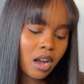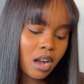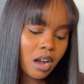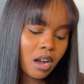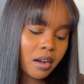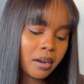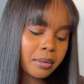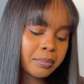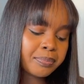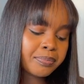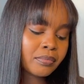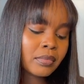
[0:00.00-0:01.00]

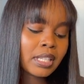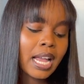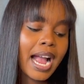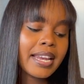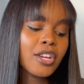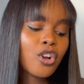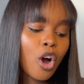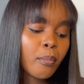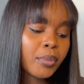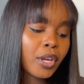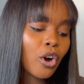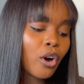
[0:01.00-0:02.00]
um and a
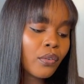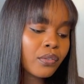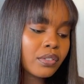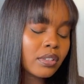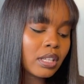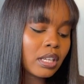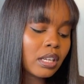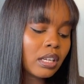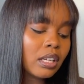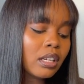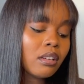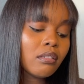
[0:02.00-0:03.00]
copy of
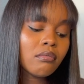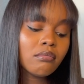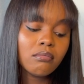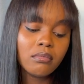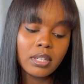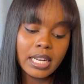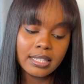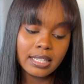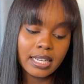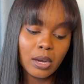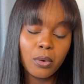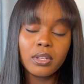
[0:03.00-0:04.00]
the
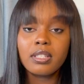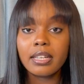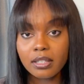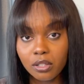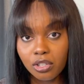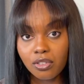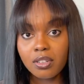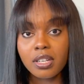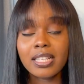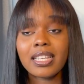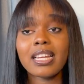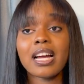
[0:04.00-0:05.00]
letter that was sent to you the
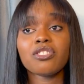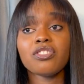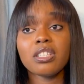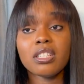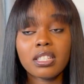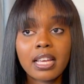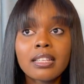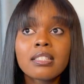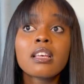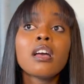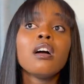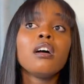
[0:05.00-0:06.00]
letter that actually says
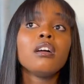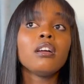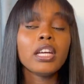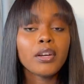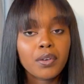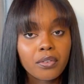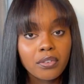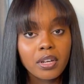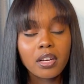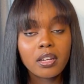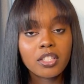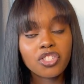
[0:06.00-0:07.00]
a,
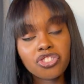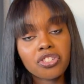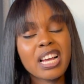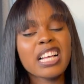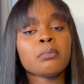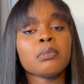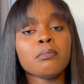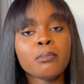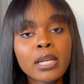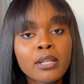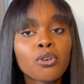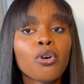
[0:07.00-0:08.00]
a decision has been
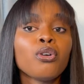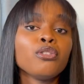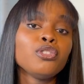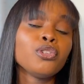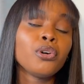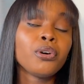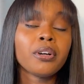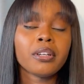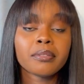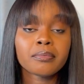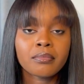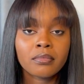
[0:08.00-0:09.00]
made on your